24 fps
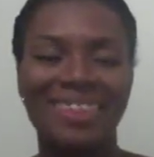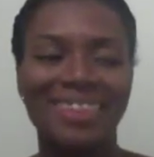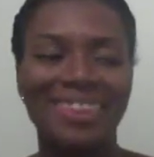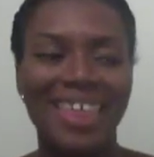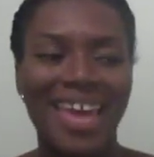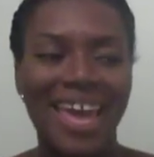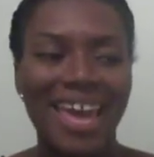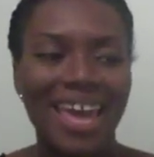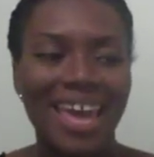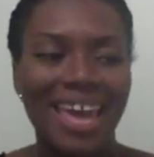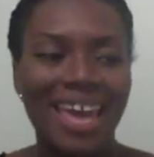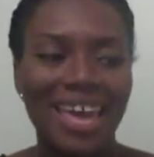
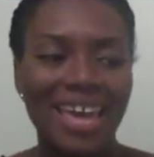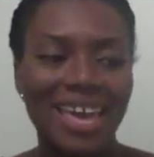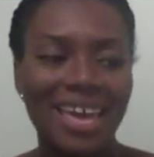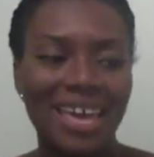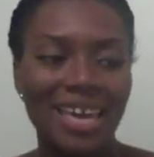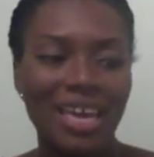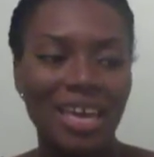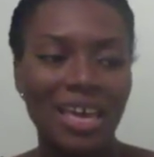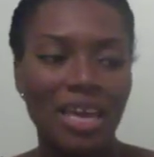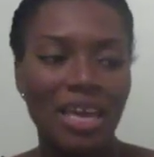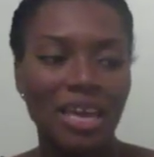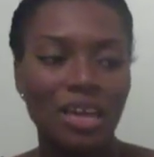
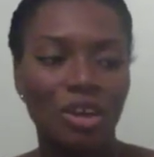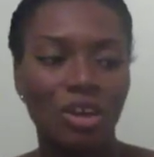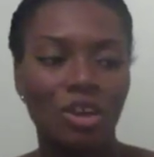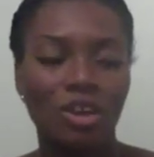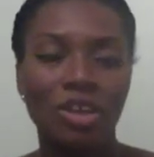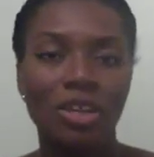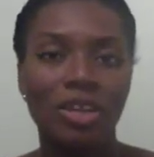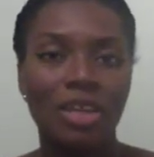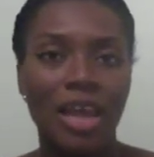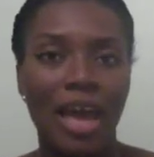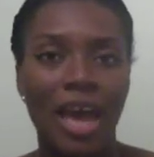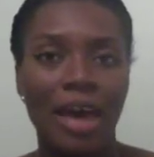They
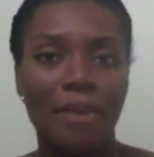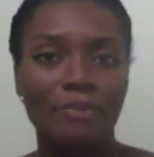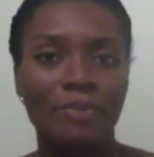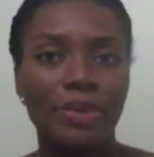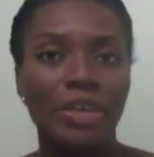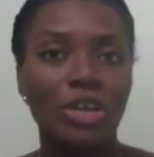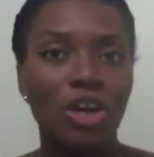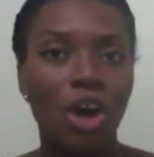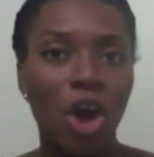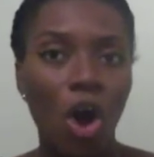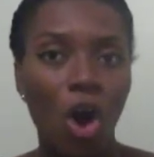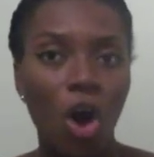could not be
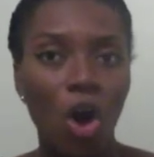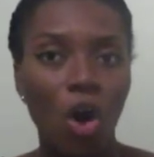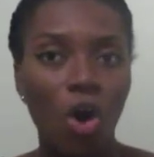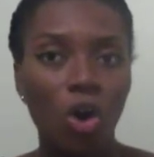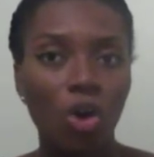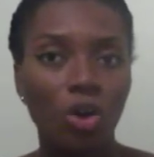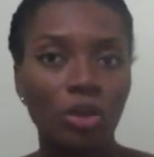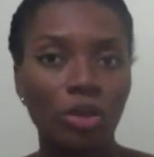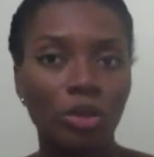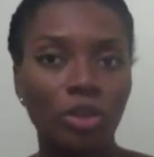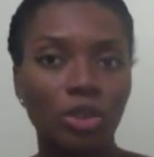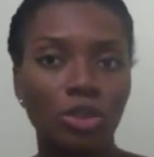
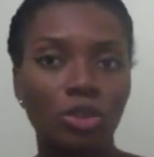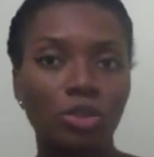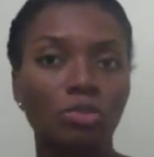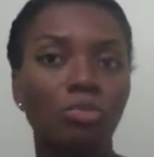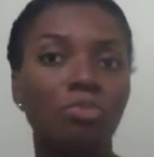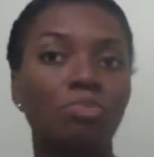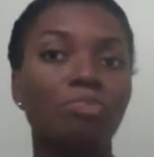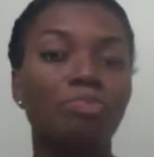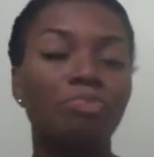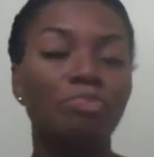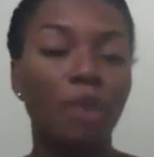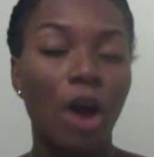called
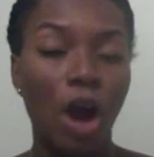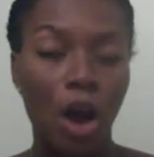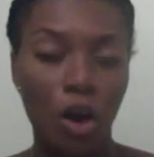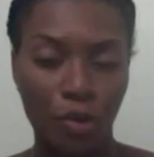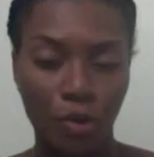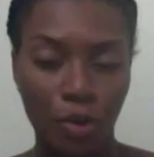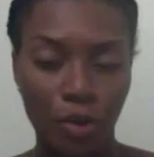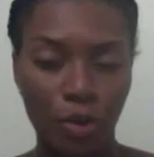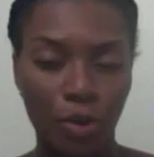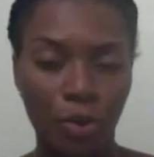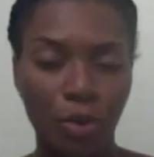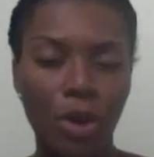to
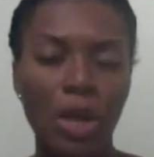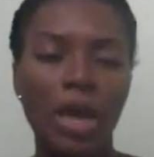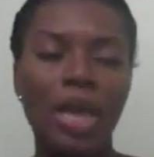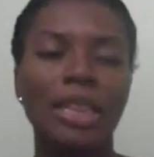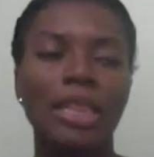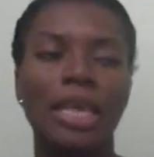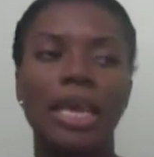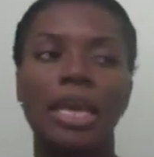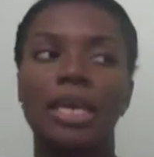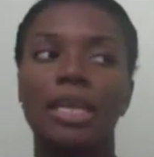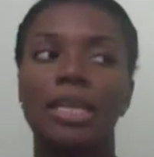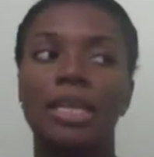borrow.
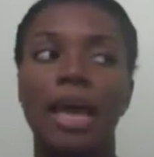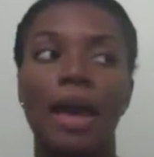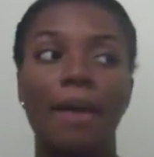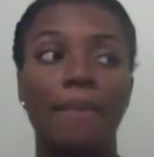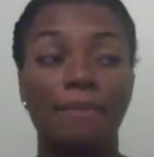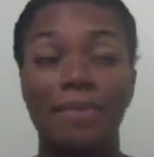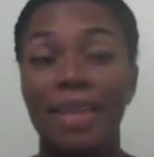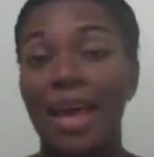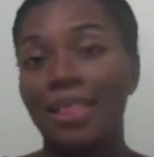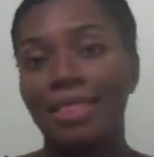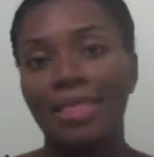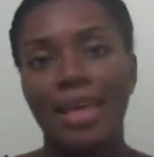They could
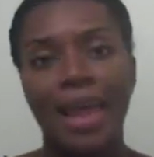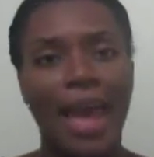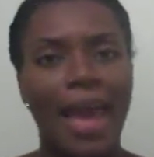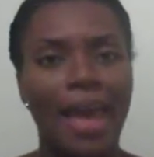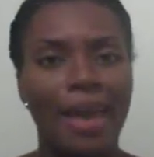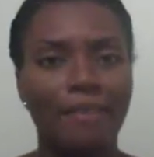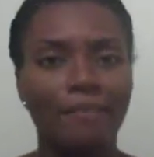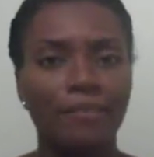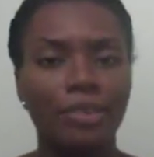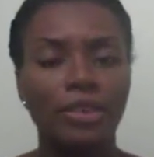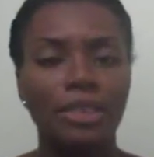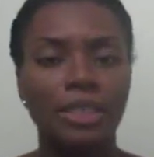not that I
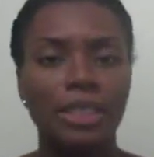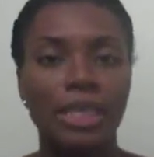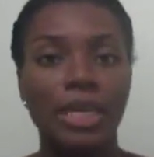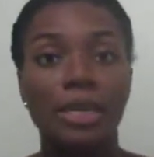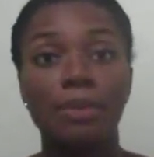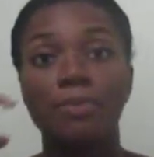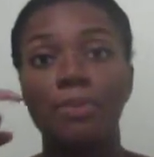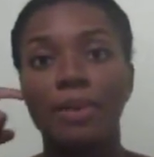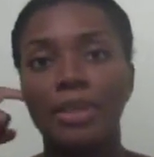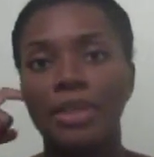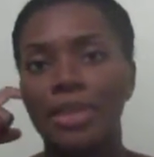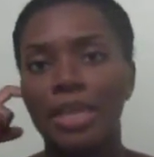ever
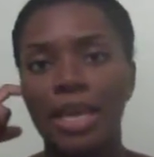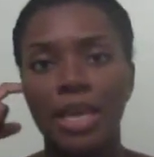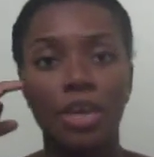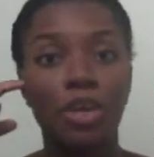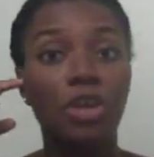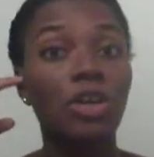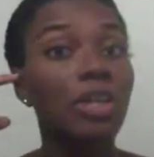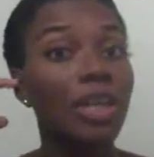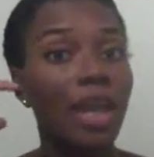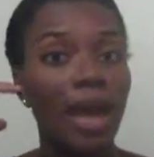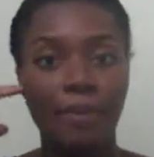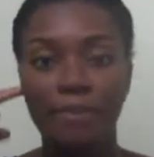did, but they
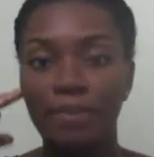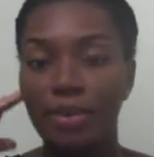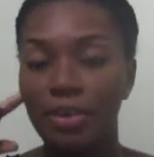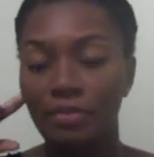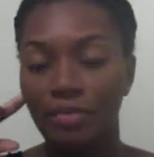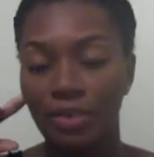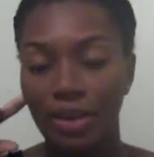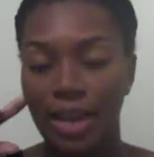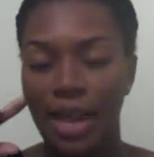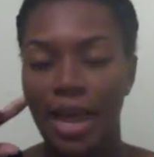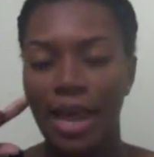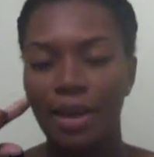could not be
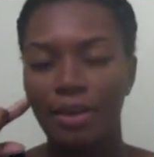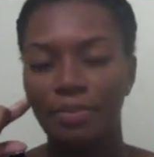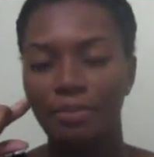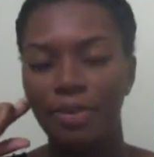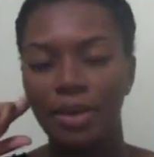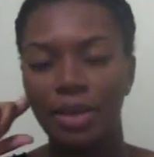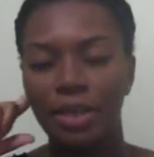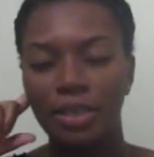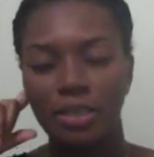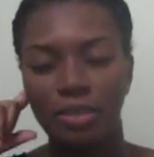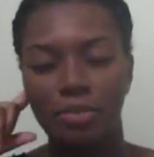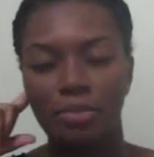relied
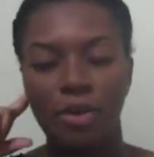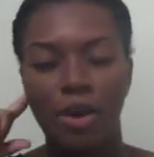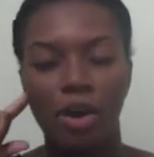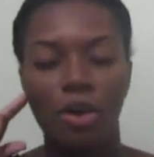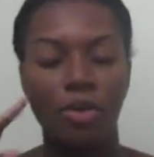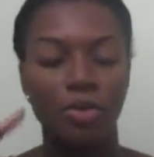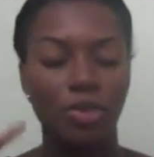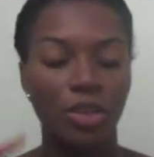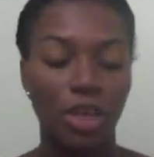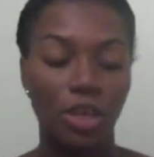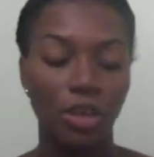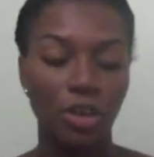upon to
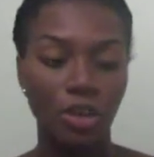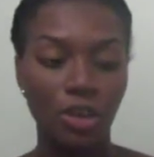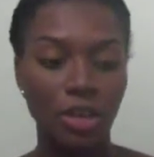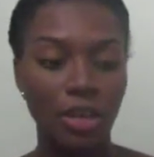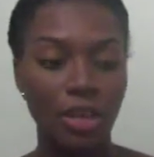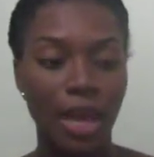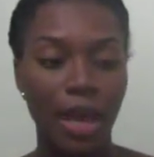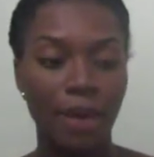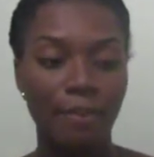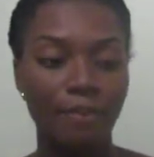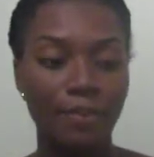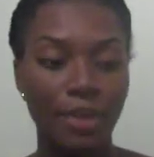borrow. They could
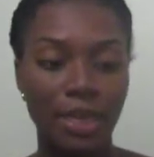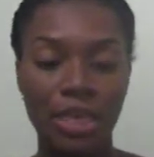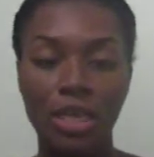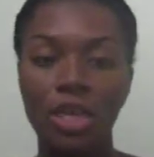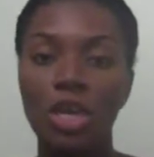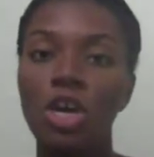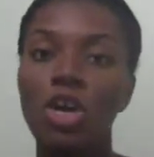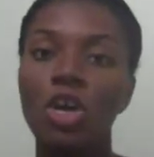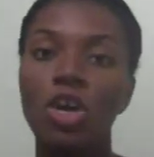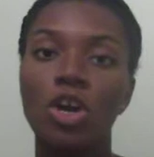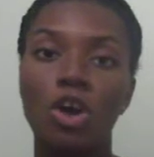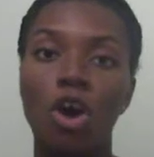not be
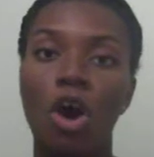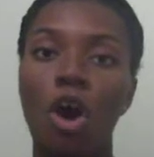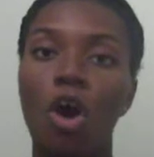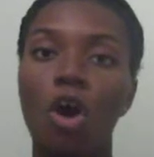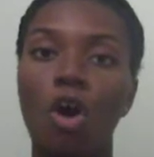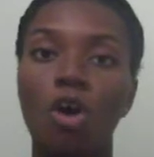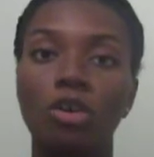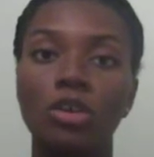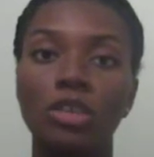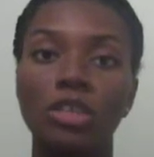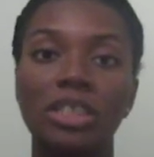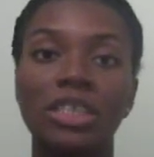
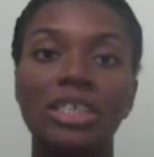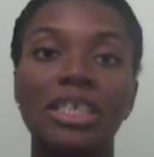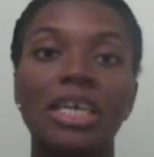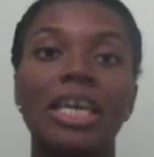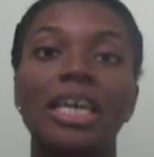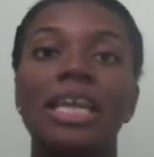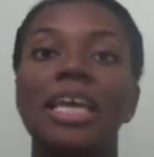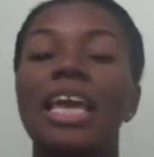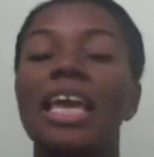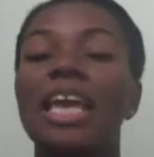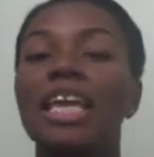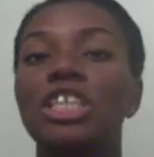called to
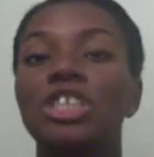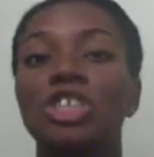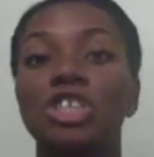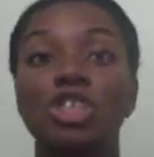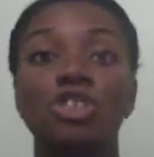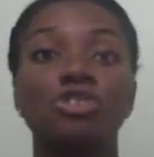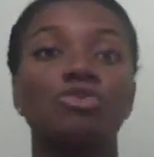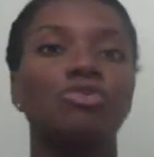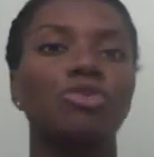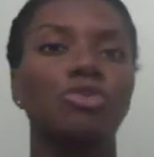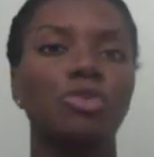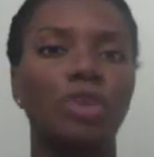get
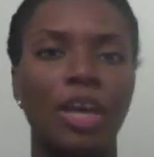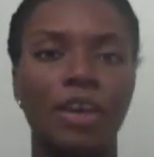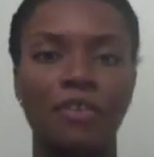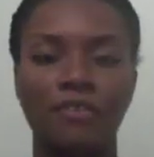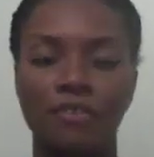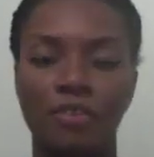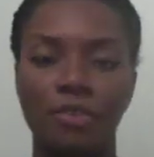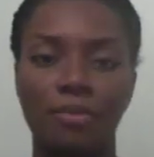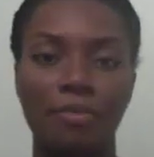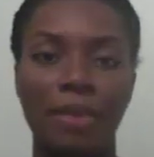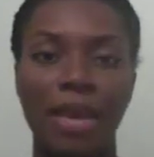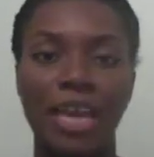general
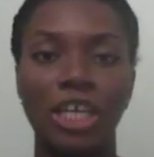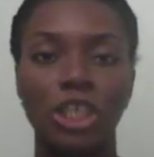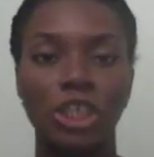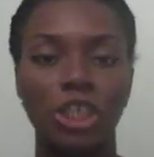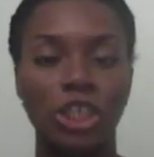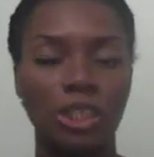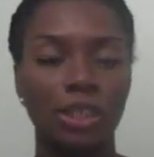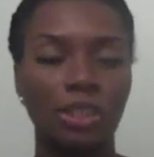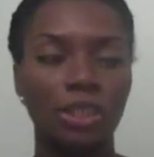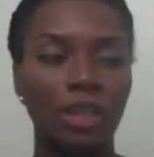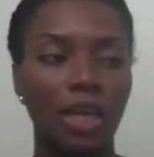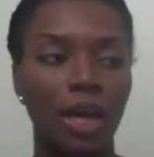
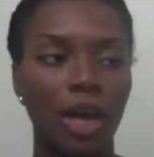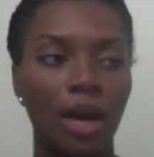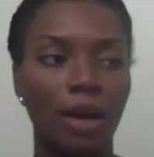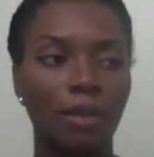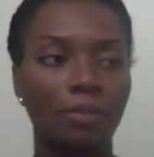information.